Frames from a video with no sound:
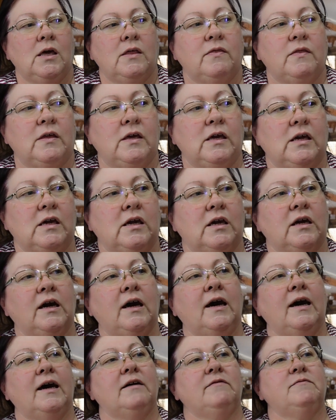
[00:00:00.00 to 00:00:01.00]
The
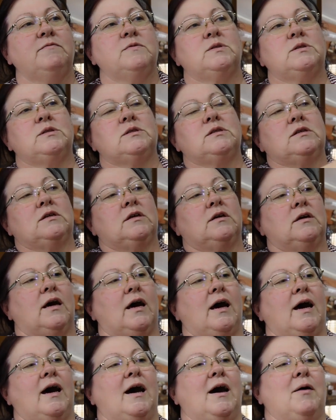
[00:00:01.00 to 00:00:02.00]
cuffs,
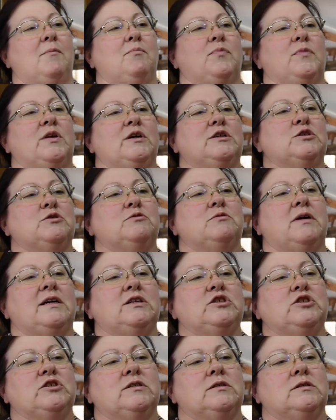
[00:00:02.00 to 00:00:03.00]
the
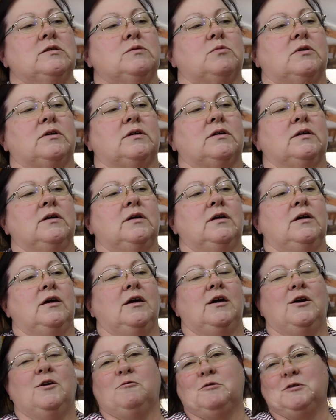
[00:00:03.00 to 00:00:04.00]
directions were
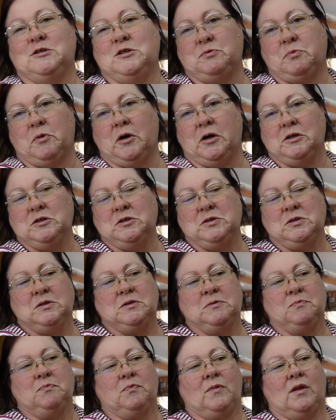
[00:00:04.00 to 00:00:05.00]

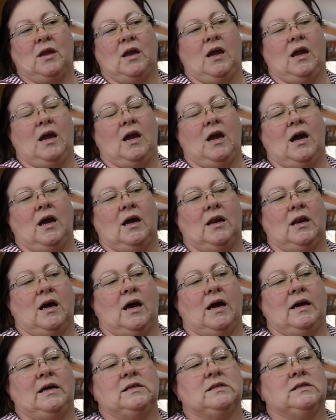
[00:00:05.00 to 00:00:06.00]
sparse. And
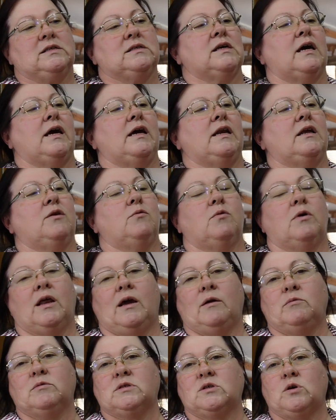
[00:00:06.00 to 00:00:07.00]
I decided what
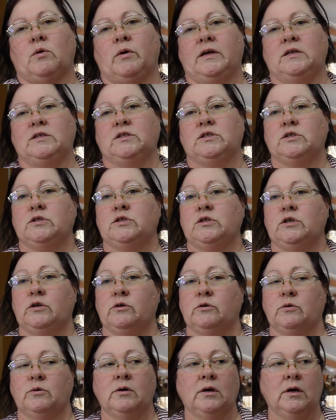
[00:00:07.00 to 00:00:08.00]
I was going to
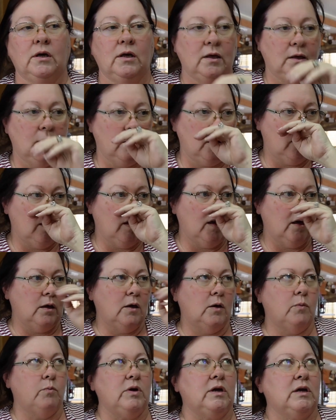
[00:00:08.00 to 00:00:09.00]
do.
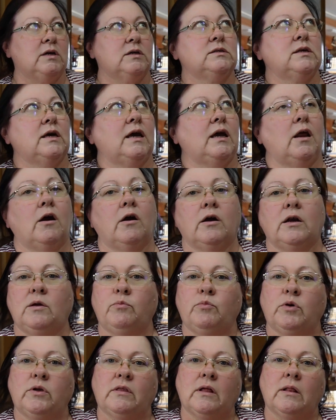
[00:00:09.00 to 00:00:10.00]
Because I had already
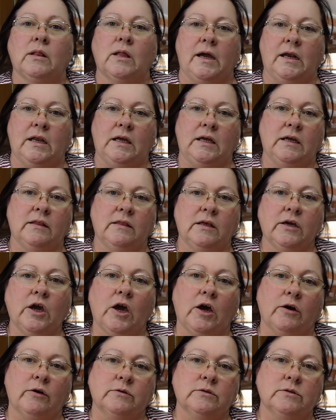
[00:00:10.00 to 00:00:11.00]
put the lining in the
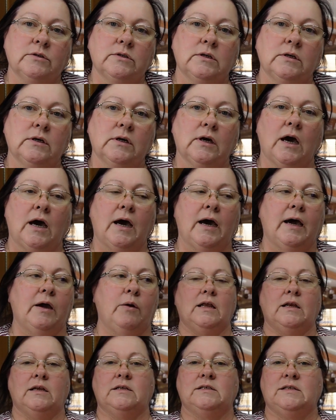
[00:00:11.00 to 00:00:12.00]
coat, I
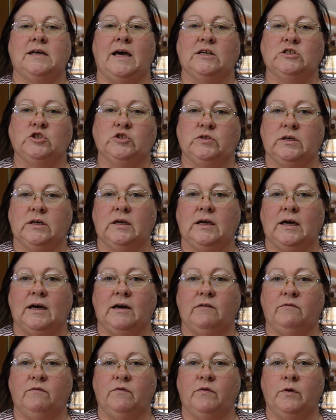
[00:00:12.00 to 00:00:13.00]
can attach the
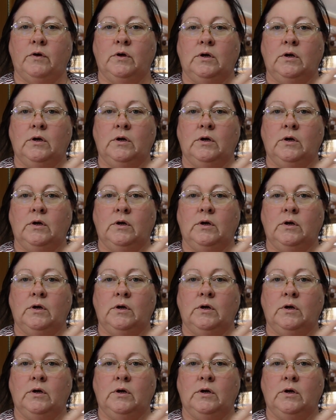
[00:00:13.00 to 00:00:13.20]
cuff,